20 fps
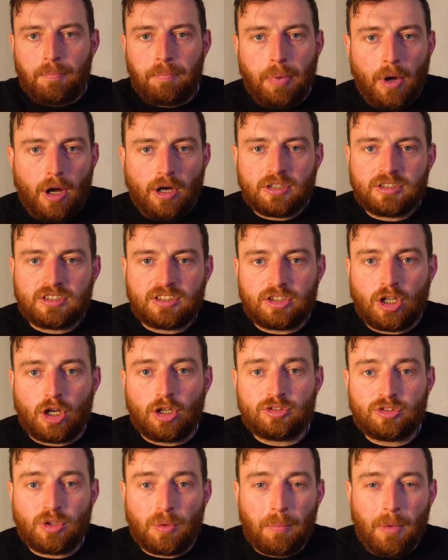Box is
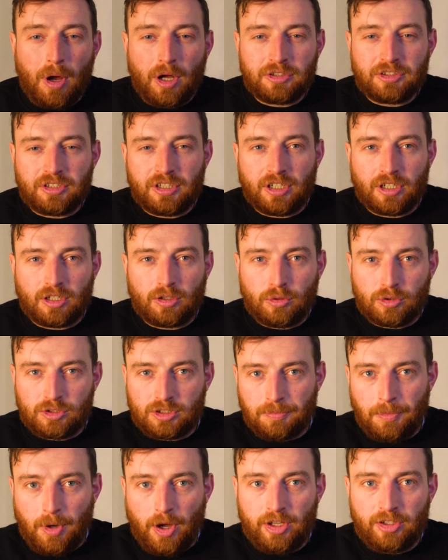also modular and
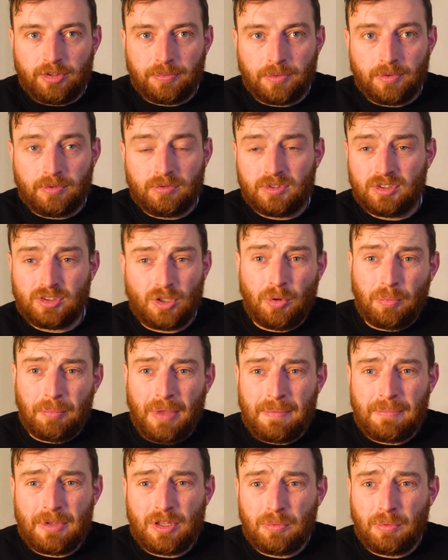customizable, so
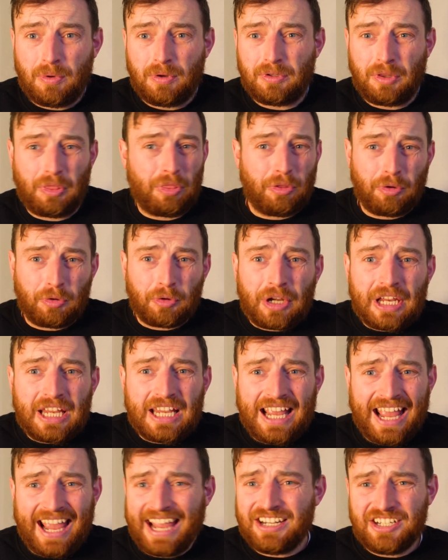maybe you want 3
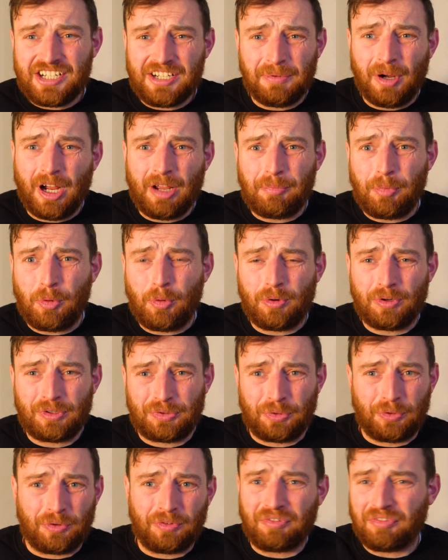HDMI
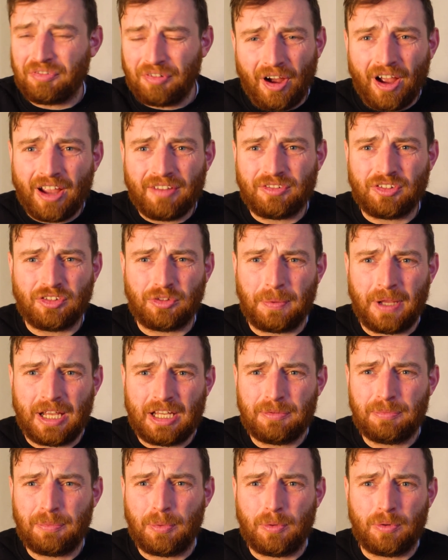ports or 5
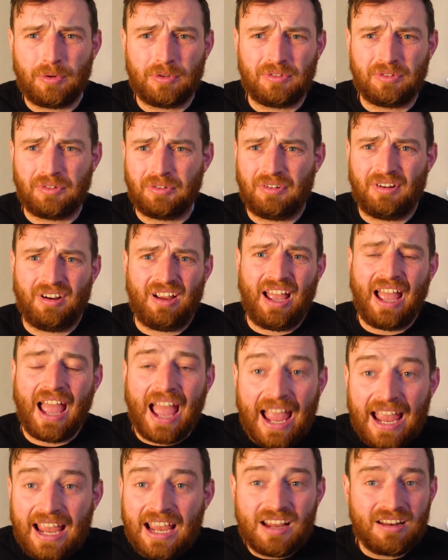display ports or
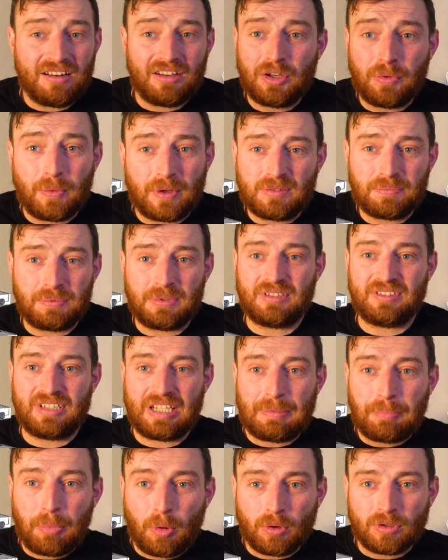8
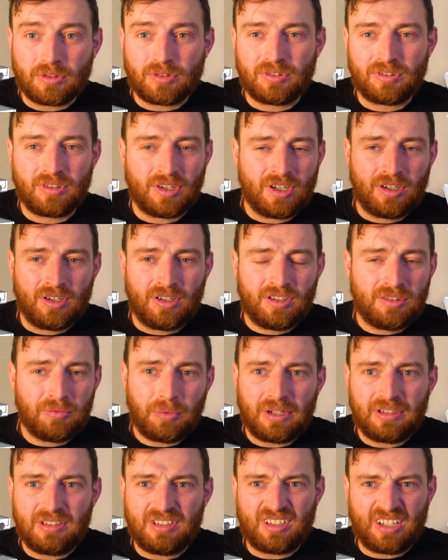USB-C ports.
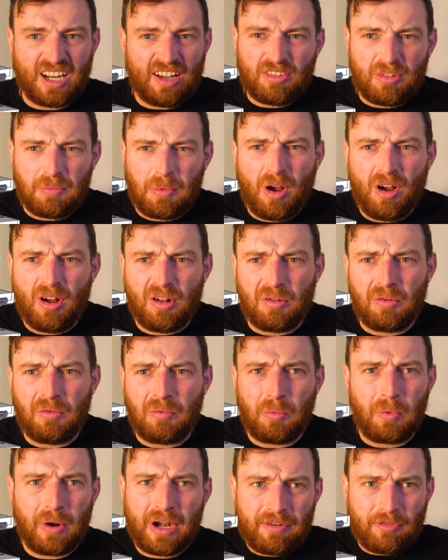Well, you can have them
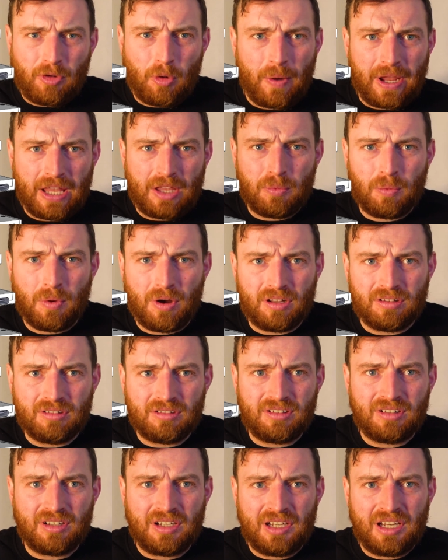all, whatever way you
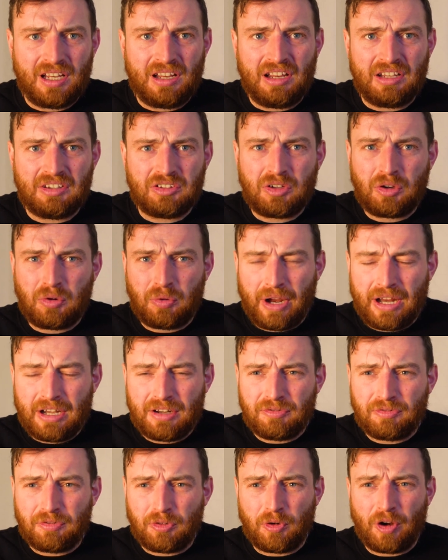want. It's
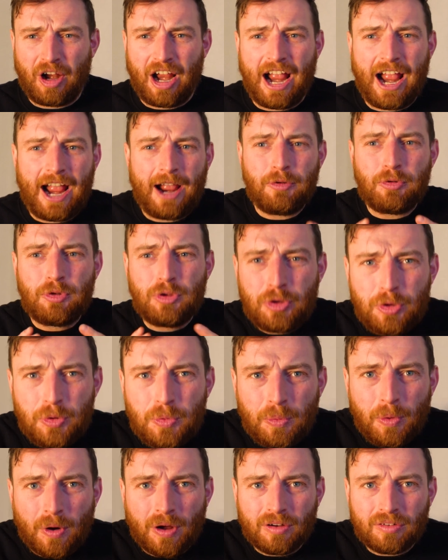created for how
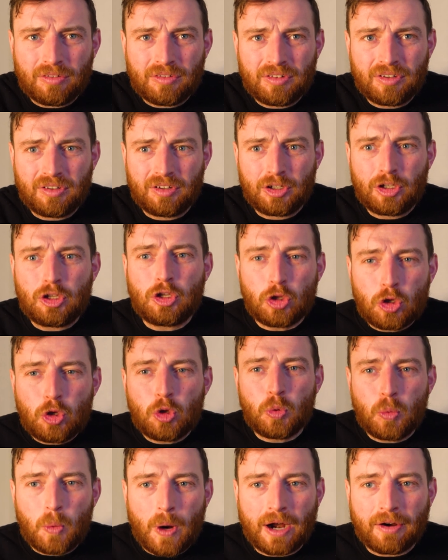you want.
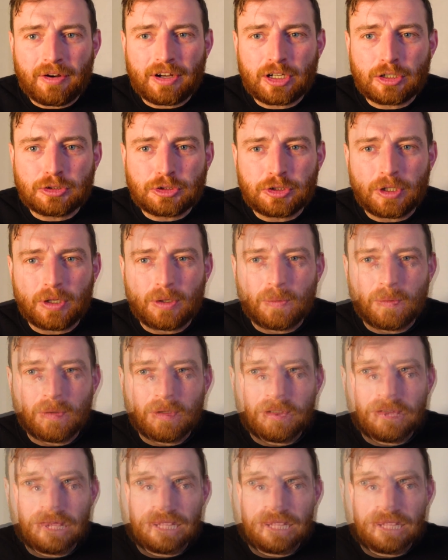You are in control.